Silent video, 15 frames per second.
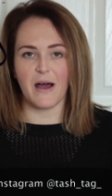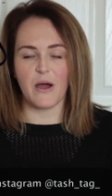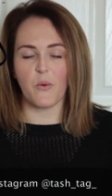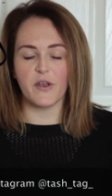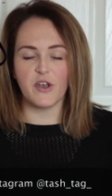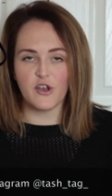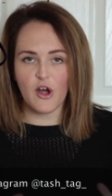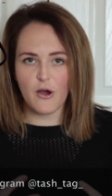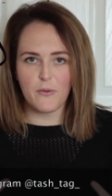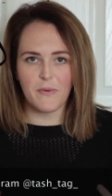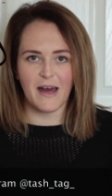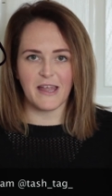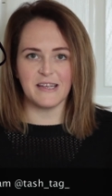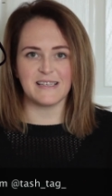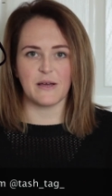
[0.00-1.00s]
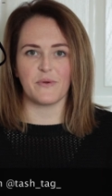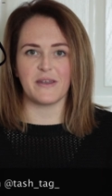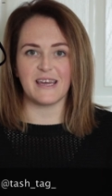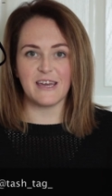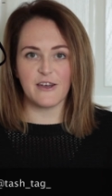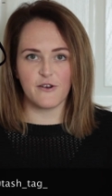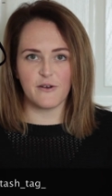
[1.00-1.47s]
I want to know about it. I want
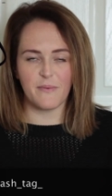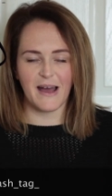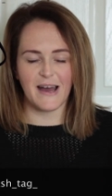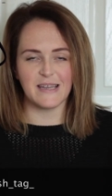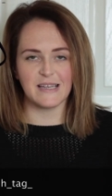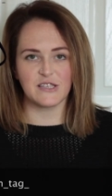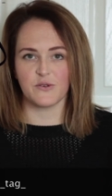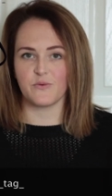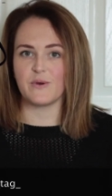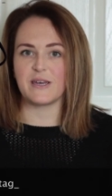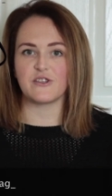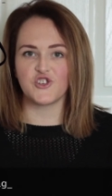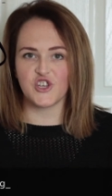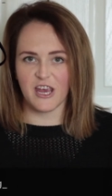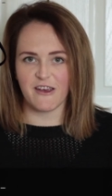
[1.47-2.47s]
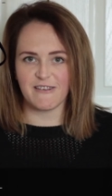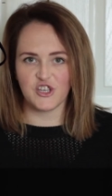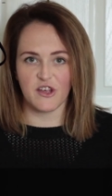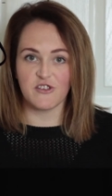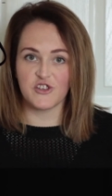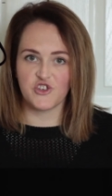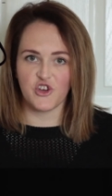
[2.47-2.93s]
to hear about it so that we can share each
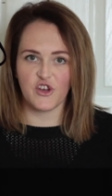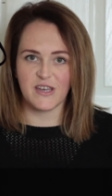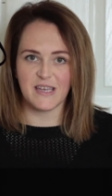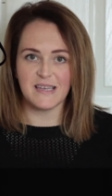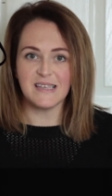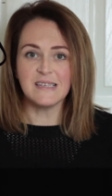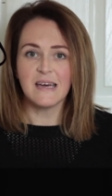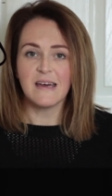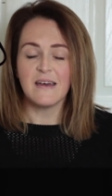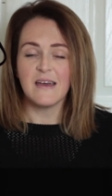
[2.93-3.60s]
other's journeys.